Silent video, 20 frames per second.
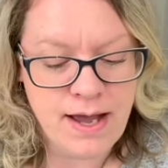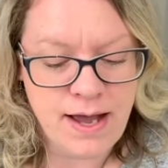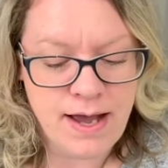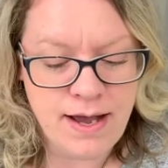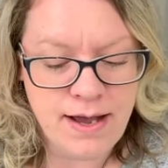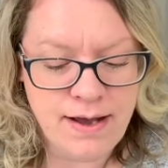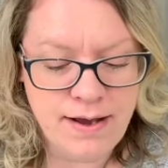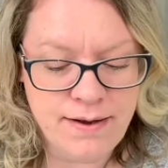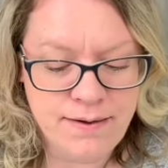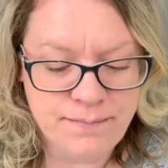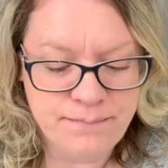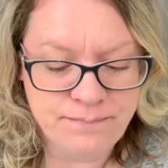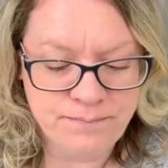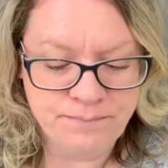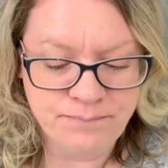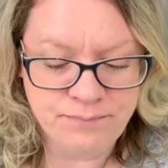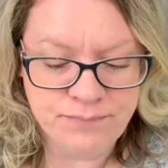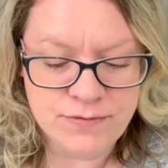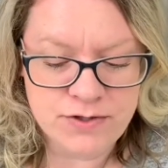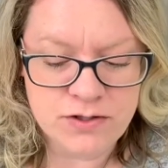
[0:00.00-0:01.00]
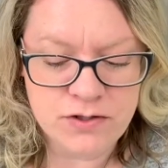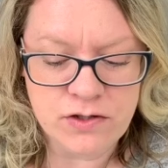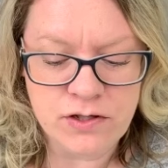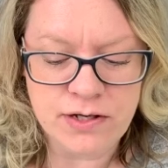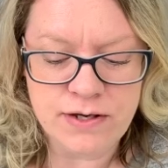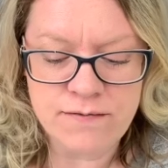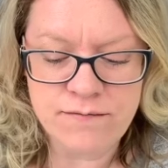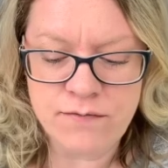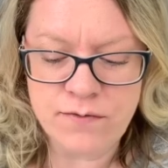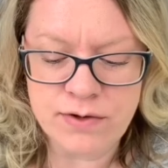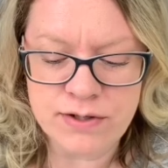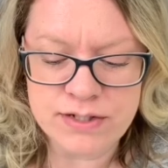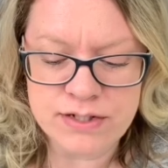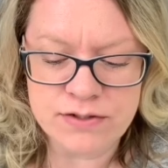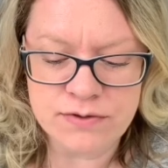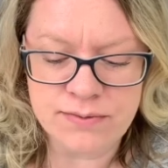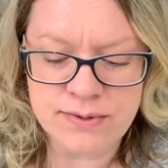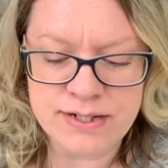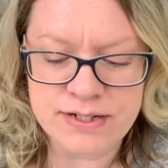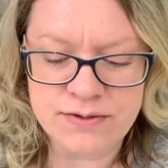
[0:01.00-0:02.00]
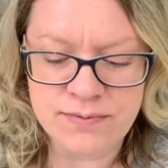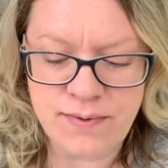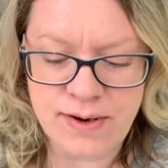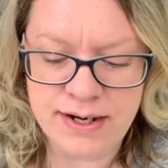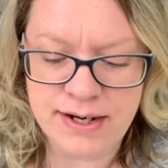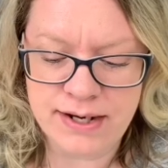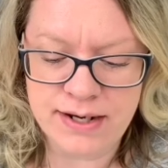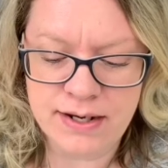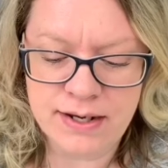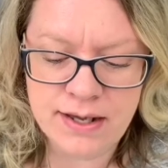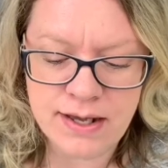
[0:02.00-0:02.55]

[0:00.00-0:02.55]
So looking forward to 2020.